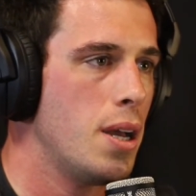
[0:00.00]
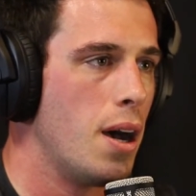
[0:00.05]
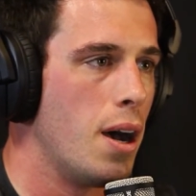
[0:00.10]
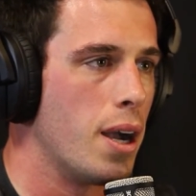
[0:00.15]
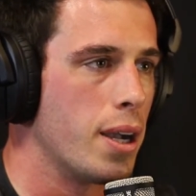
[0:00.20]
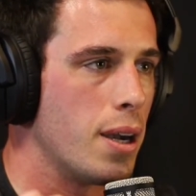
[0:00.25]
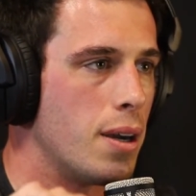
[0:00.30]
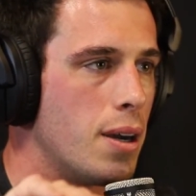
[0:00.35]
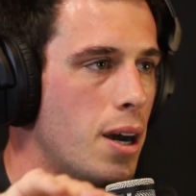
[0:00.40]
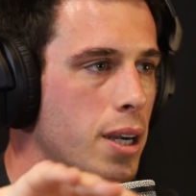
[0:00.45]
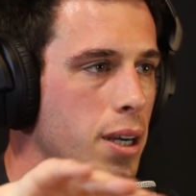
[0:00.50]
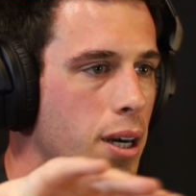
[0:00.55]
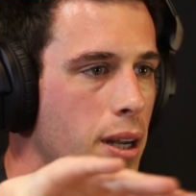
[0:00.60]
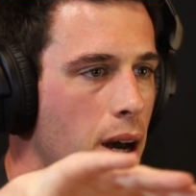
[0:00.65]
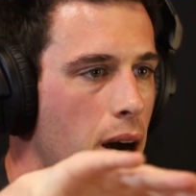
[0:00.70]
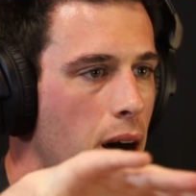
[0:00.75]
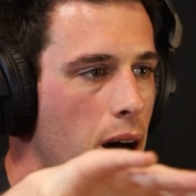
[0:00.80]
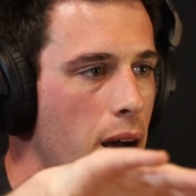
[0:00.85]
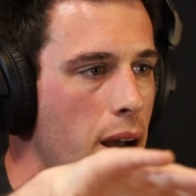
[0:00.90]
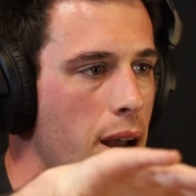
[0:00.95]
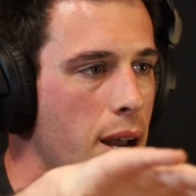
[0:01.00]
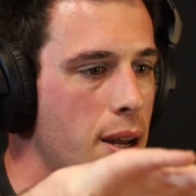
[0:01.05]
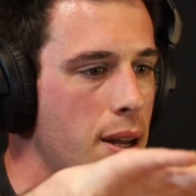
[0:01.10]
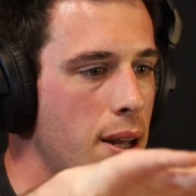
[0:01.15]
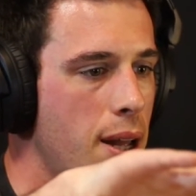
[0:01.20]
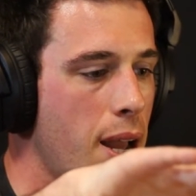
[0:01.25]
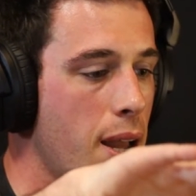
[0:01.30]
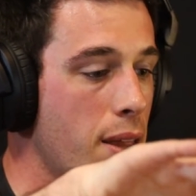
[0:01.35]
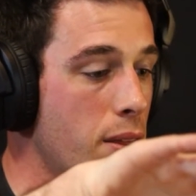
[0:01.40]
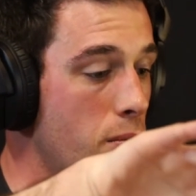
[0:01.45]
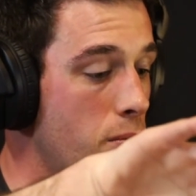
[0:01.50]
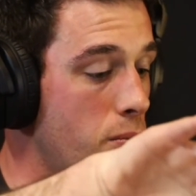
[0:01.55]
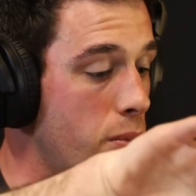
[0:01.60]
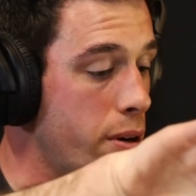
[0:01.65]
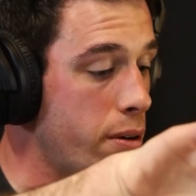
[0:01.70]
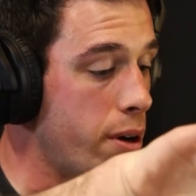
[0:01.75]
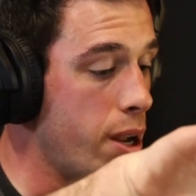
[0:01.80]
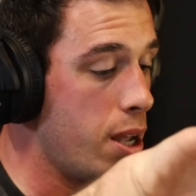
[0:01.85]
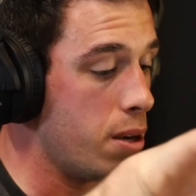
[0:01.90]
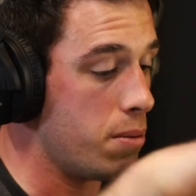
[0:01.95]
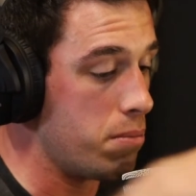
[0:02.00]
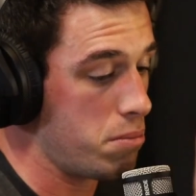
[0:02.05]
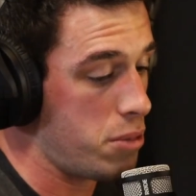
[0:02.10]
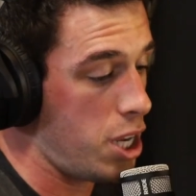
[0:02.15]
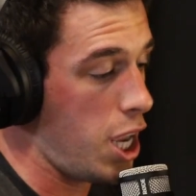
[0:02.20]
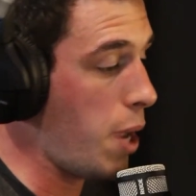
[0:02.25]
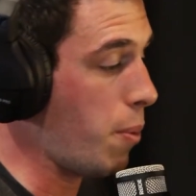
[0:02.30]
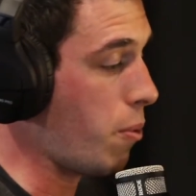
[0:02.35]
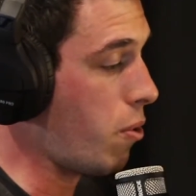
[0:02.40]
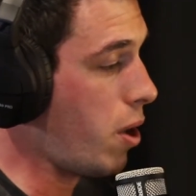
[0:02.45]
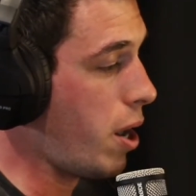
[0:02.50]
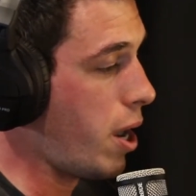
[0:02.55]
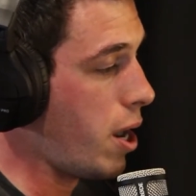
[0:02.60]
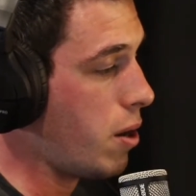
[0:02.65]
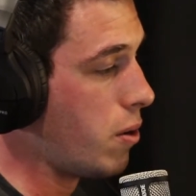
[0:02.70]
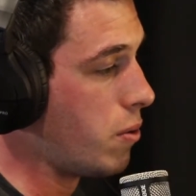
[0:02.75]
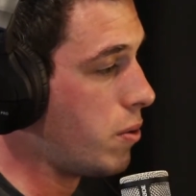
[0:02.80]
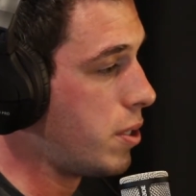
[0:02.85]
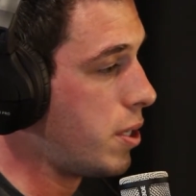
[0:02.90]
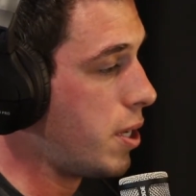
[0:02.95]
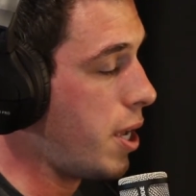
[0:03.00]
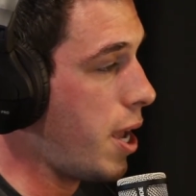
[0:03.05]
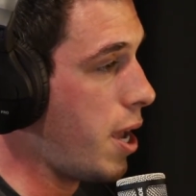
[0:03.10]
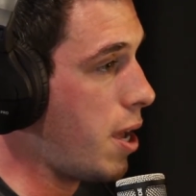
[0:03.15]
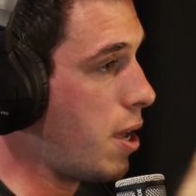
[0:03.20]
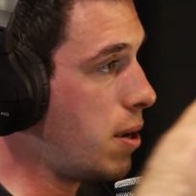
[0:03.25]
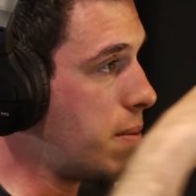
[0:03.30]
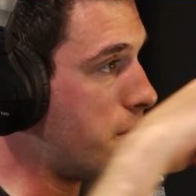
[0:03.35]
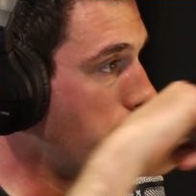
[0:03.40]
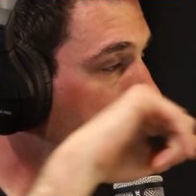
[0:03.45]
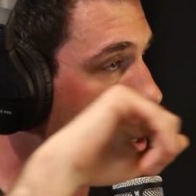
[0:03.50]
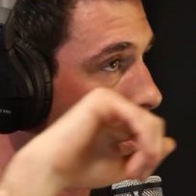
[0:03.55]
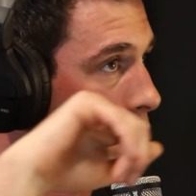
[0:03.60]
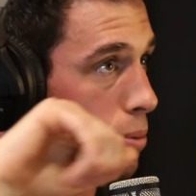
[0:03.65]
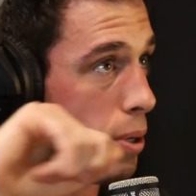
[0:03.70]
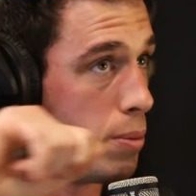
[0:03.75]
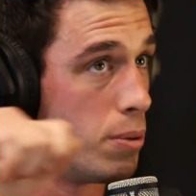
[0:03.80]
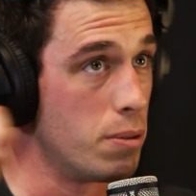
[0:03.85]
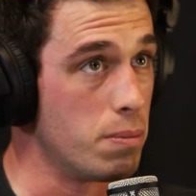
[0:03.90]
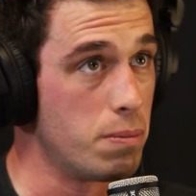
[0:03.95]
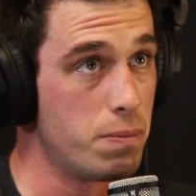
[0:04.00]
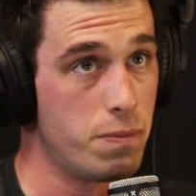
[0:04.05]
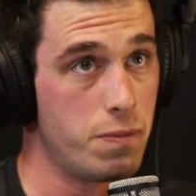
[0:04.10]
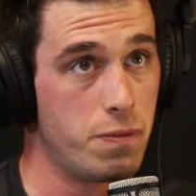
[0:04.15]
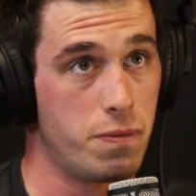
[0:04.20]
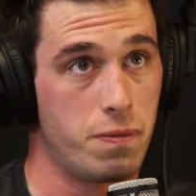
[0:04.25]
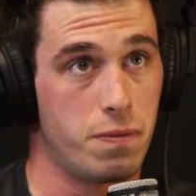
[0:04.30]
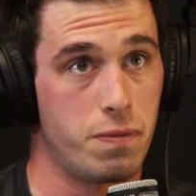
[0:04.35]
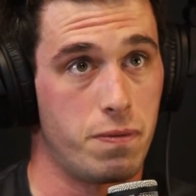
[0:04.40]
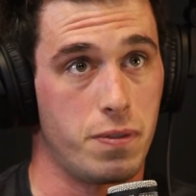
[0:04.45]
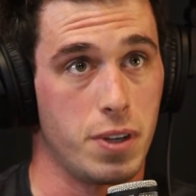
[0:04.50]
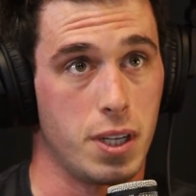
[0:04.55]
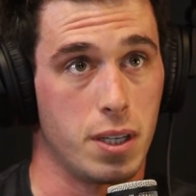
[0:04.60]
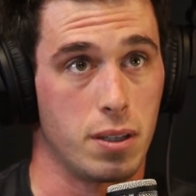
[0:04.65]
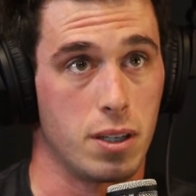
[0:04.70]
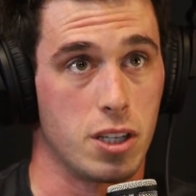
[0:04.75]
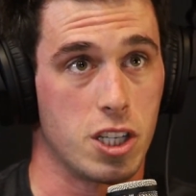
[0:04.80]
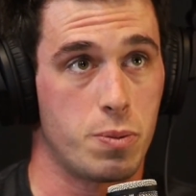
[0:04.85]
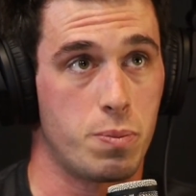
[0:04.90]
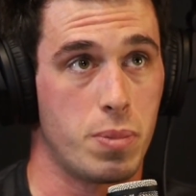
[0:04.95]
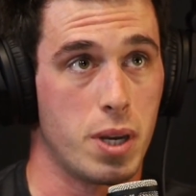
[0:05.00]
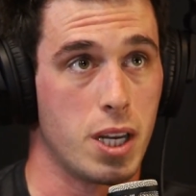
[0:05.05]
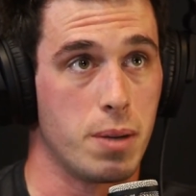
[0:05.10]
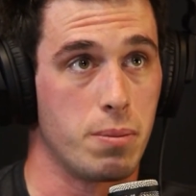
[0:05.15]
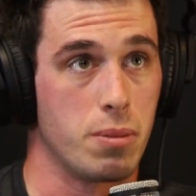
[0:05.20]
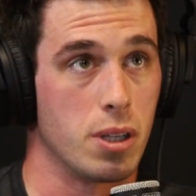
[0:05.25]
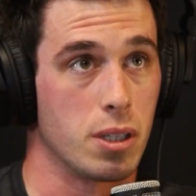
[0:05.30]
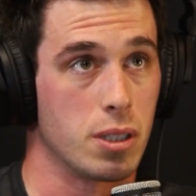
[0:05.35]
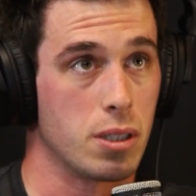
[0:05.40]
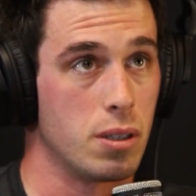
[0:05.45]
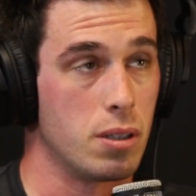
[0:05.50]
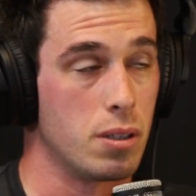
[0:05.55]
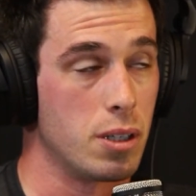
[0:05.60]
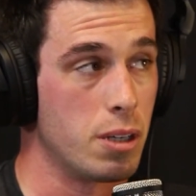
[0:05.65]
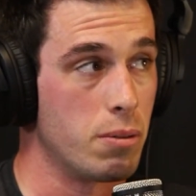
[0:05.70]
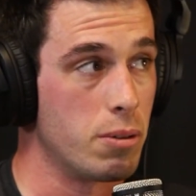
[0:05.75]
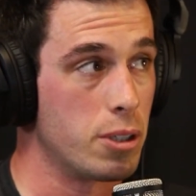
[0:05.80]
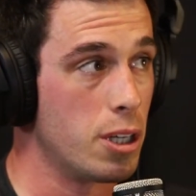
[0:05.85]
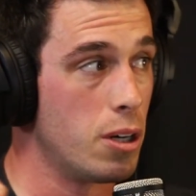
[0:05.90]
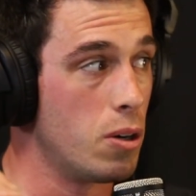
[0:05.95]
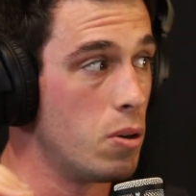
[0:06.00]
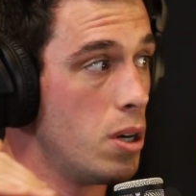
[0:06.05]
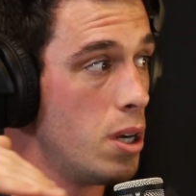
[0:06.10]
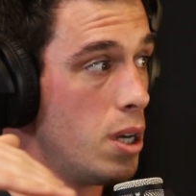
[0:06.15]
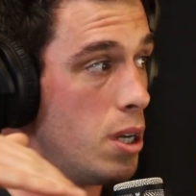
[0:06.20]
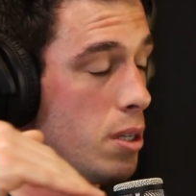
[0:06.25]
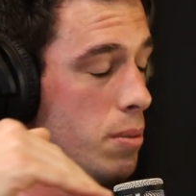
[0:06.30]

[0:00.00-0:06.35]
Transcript: I got high and the rear end came around, and I just remember feeling it spin and be like, oh, here we go.